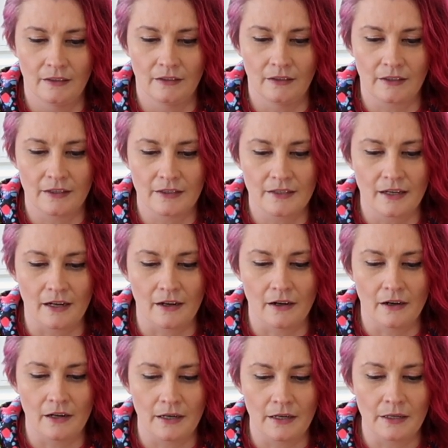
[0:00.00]
Like I say,
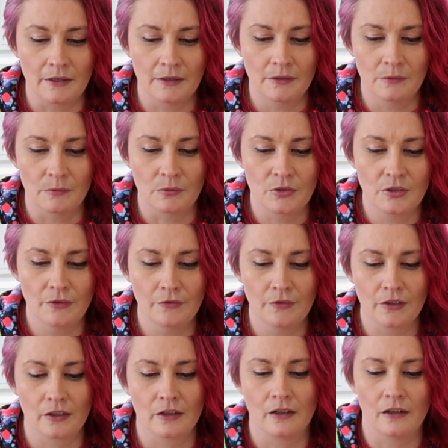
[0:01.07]
I will shuffle
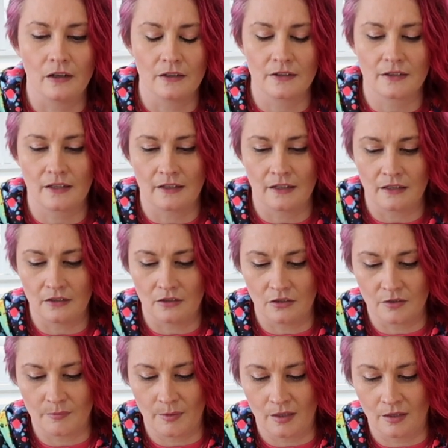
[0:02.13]
the cards and then
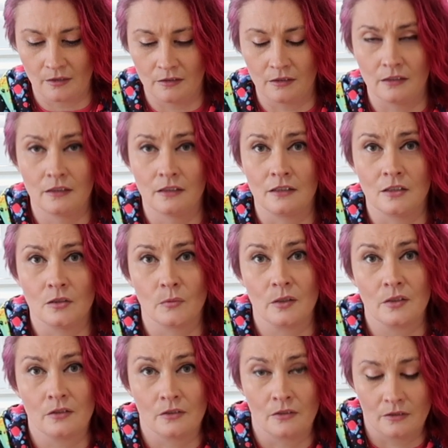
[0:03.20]
use my own
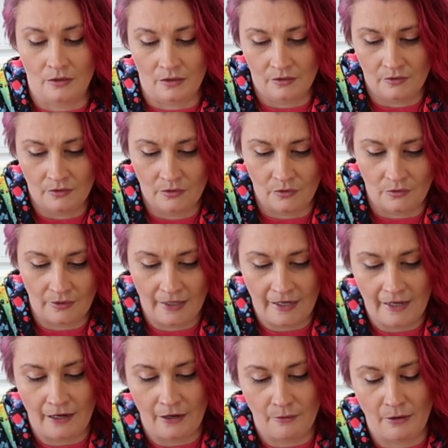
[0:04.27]
intuition on
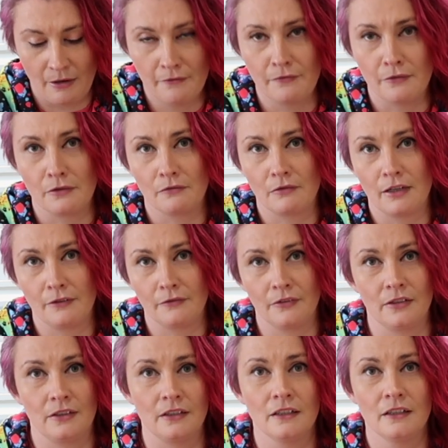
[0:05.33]
how I feel
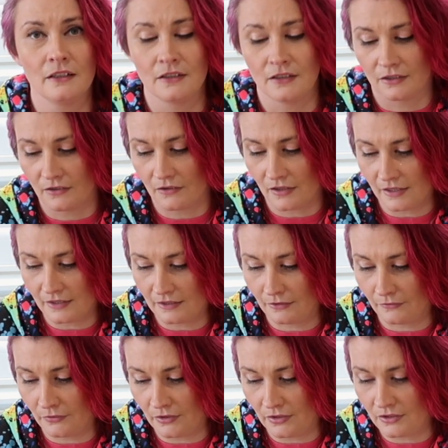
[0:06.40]
relevant to guide and
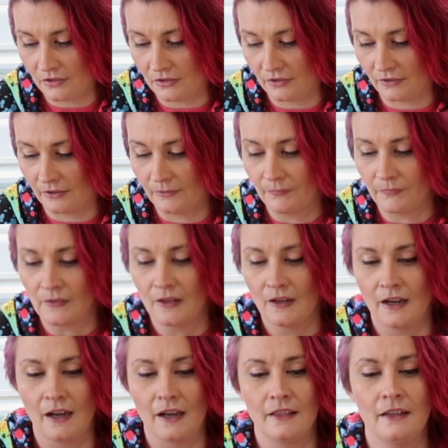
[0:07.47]
advise you.
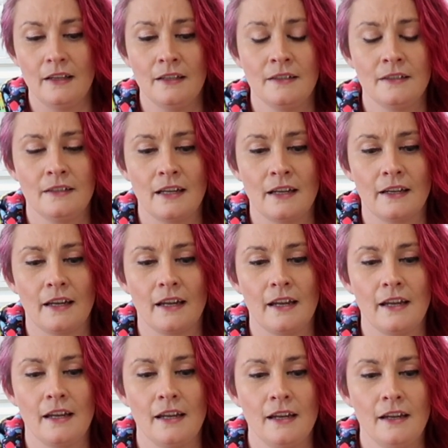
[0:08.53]
And this deck
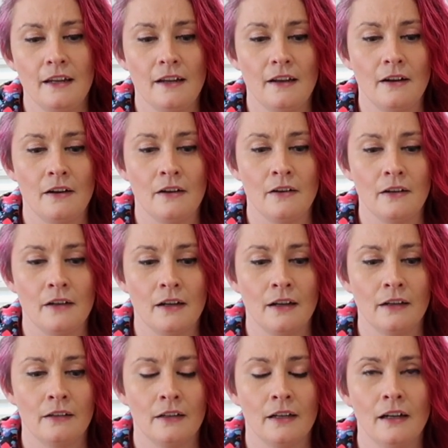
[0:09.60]
here are
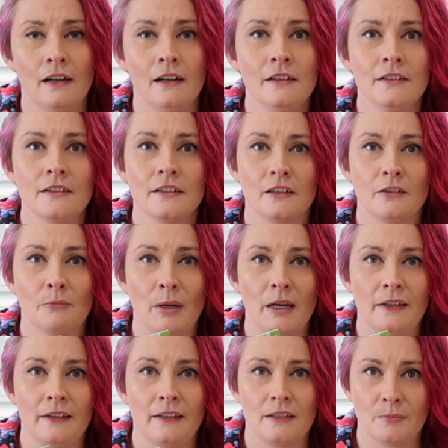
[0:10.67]
colour cards. I've
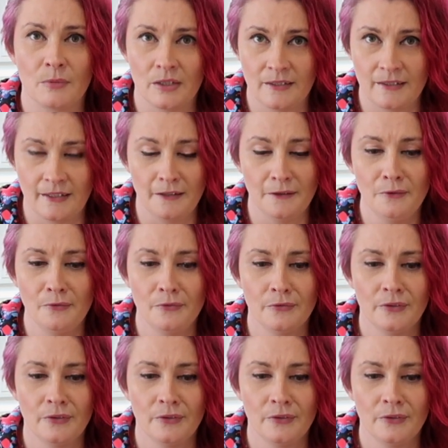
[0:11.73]
made these myself.